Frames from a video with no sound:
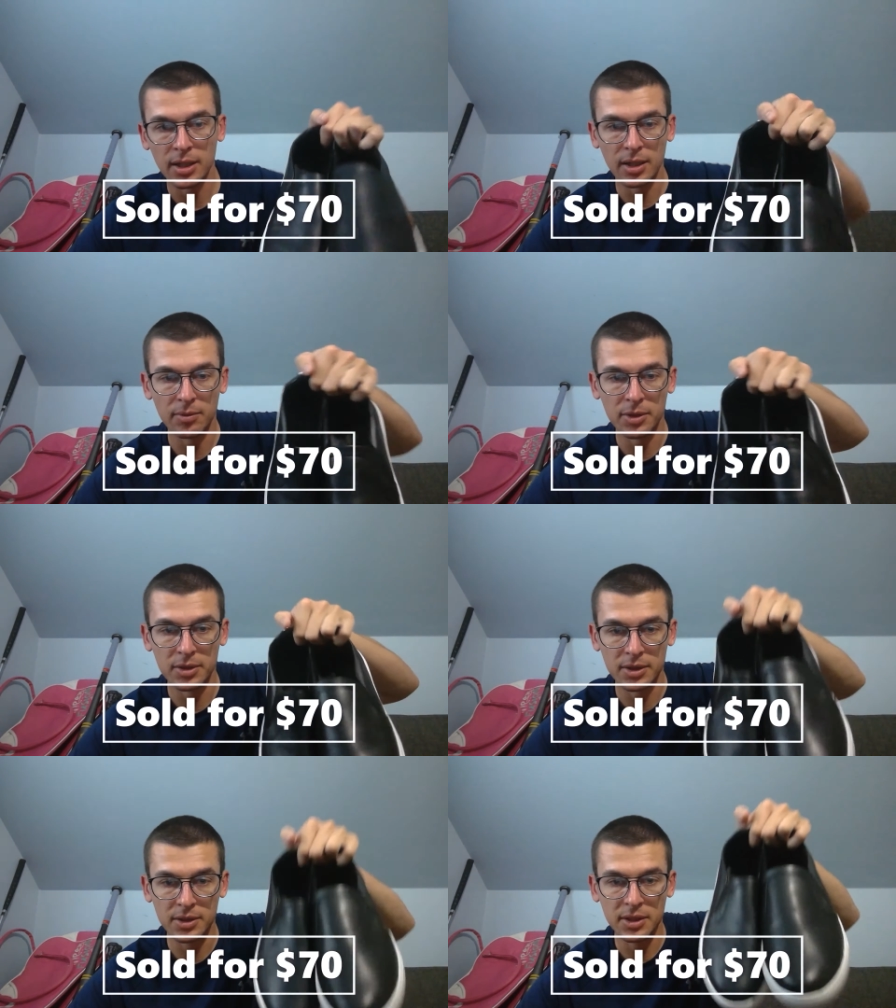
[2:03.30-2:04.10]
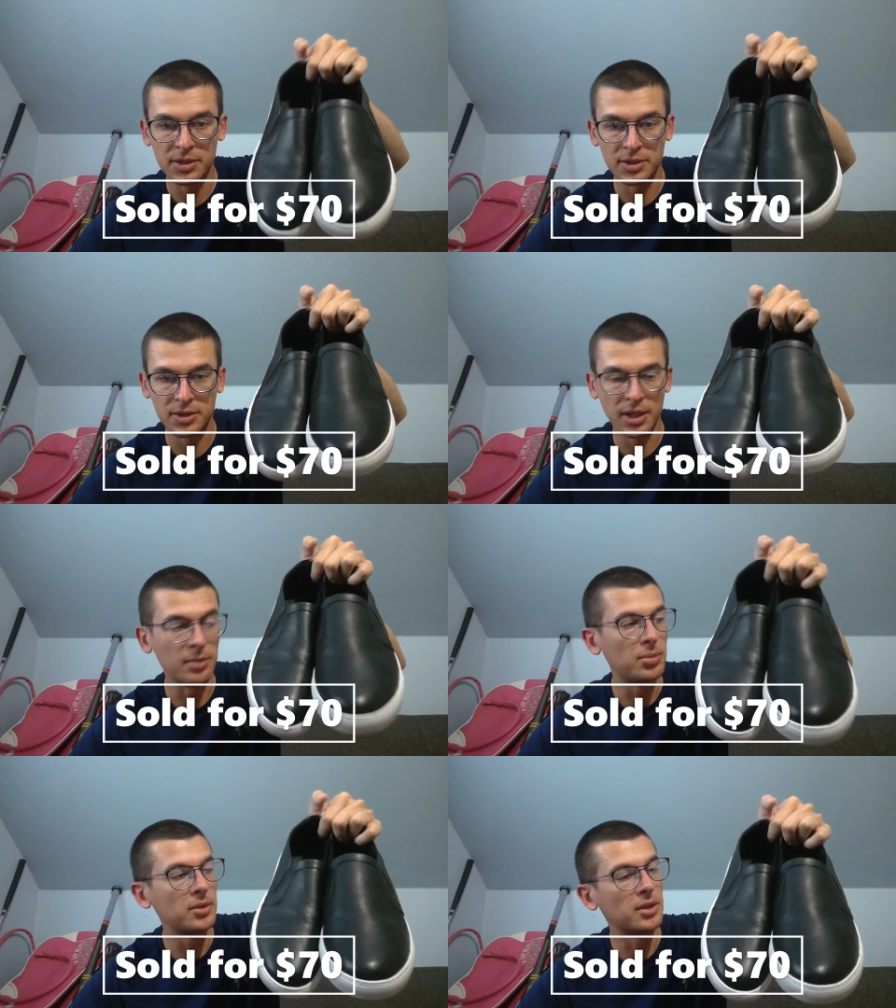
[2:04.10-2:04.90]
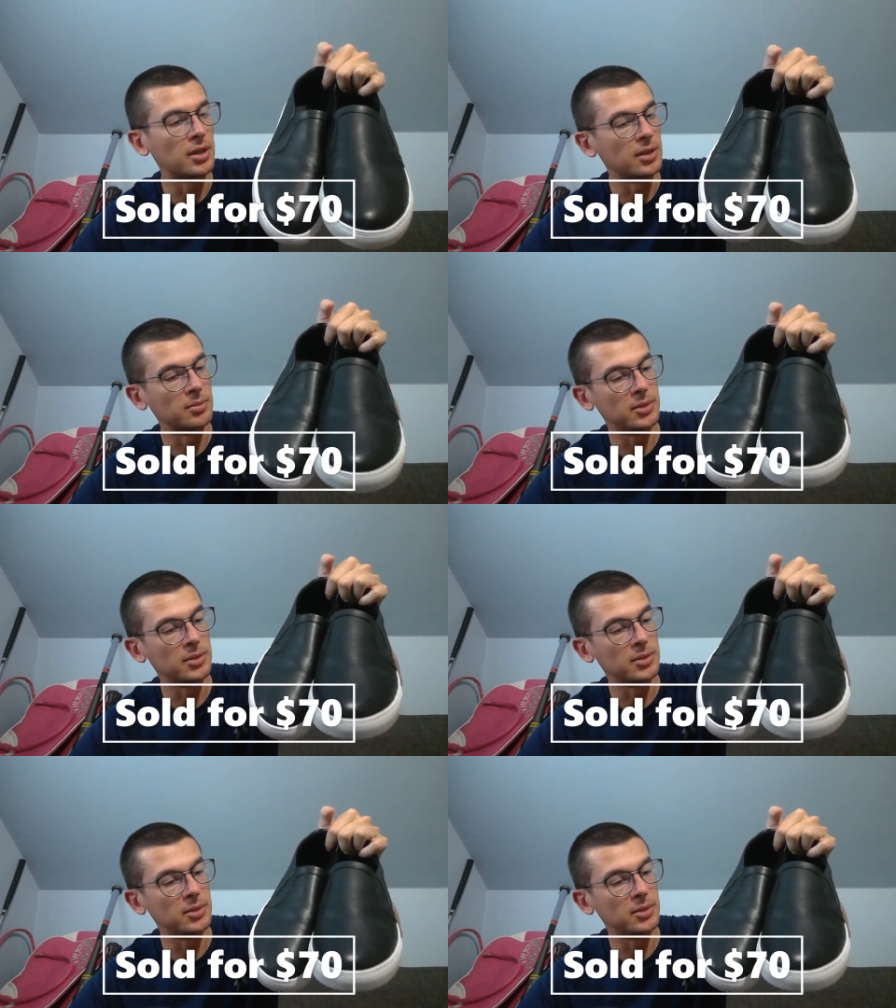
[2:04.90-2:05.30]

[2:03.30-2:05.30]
Um, they're in decent shape, um,